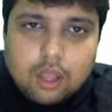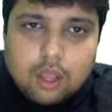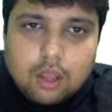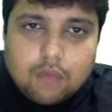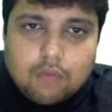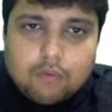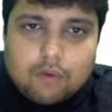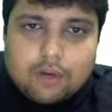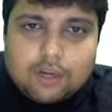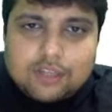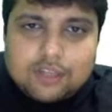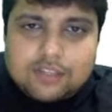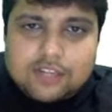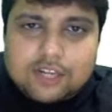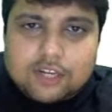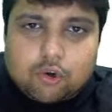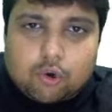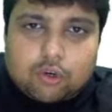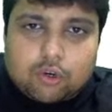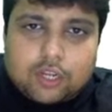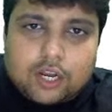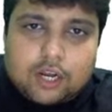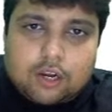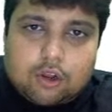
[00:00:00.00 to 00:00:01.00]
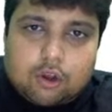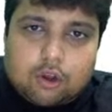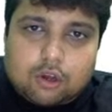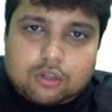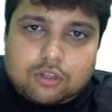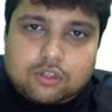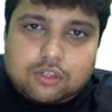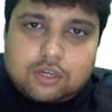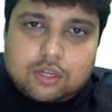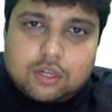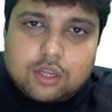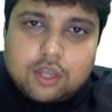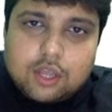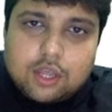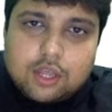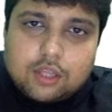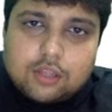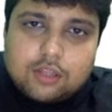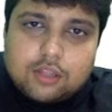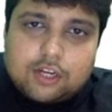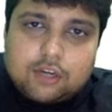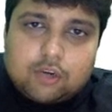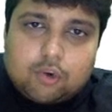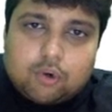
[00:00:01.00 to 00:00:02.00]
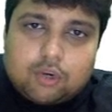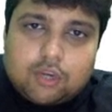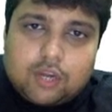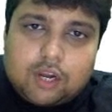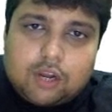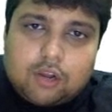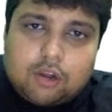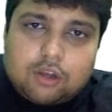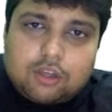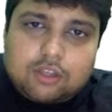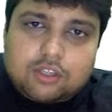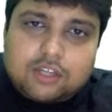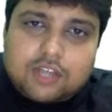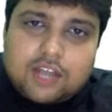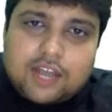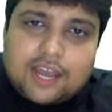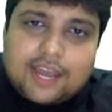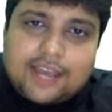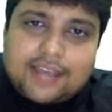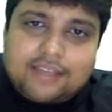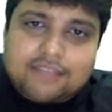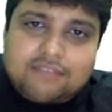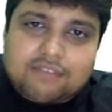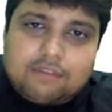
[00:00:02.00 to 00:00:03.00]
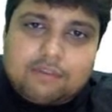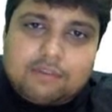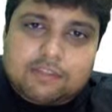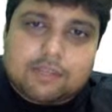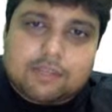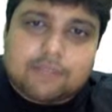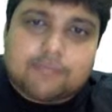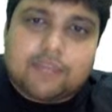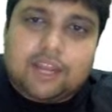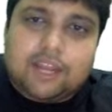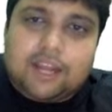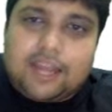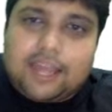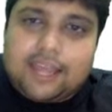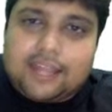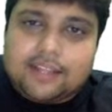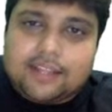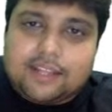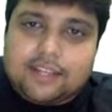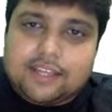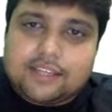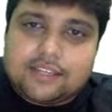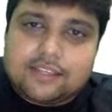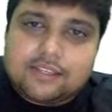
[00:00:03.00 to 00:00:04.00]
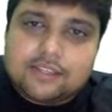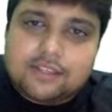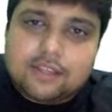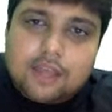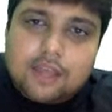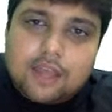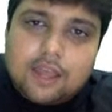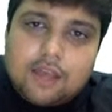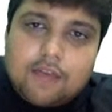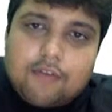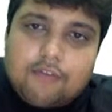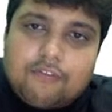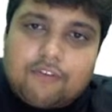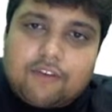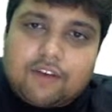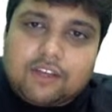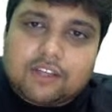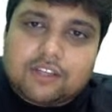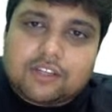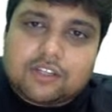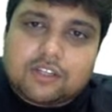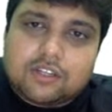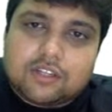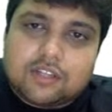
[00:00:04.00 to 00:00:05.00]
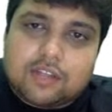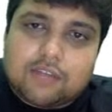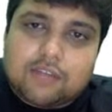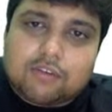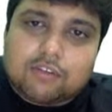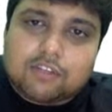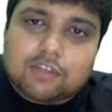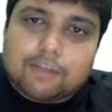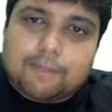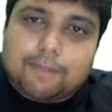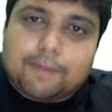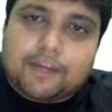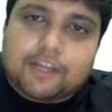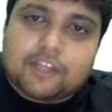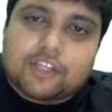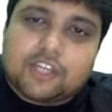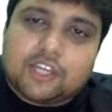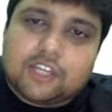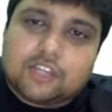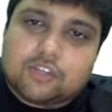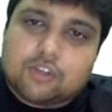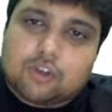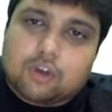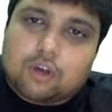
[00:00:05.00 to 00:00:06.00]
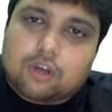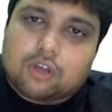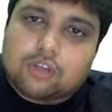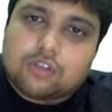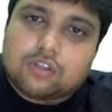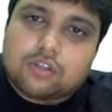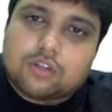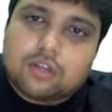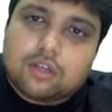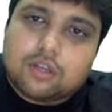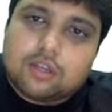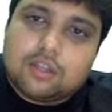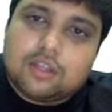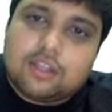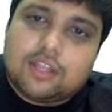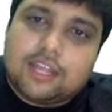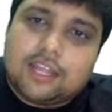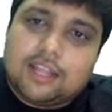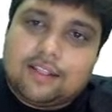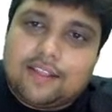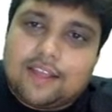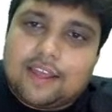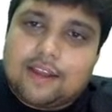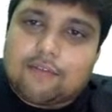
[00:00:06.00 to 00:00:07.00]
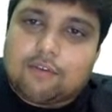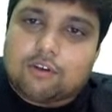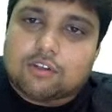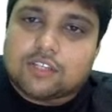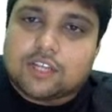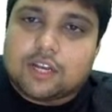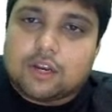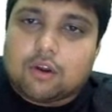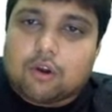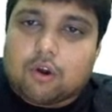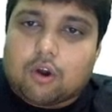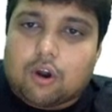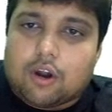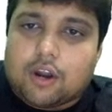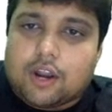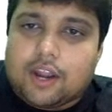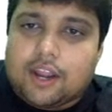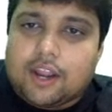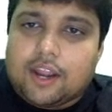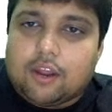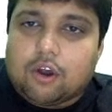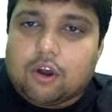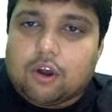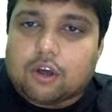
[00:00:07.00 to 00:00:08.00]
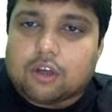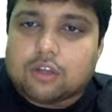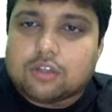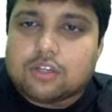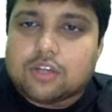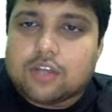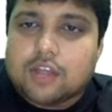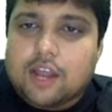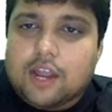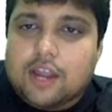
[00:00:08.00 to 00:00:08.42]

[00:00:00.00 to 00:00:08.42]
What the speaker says: What is the total cost? The total cost, guys, will be something like this. First, there was a purchase cost, then there was an ordering cost,